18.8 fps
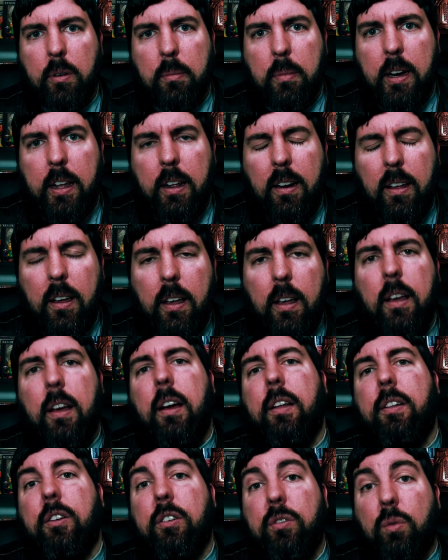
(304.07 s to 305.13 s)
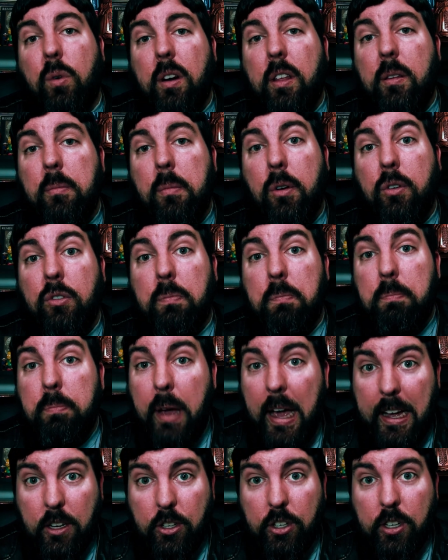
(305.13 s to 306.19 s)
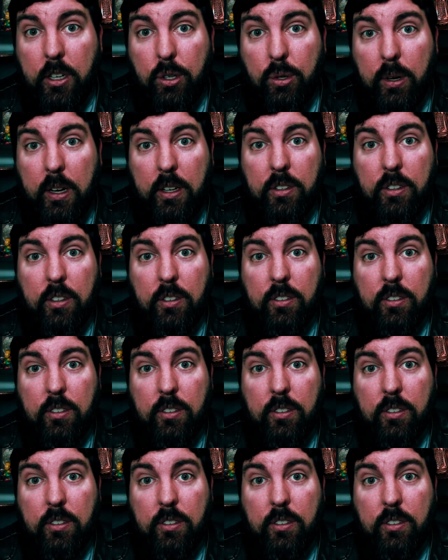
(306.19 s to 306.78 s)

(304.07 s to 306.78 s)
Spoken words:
a minute, there's one of the most batshit crazy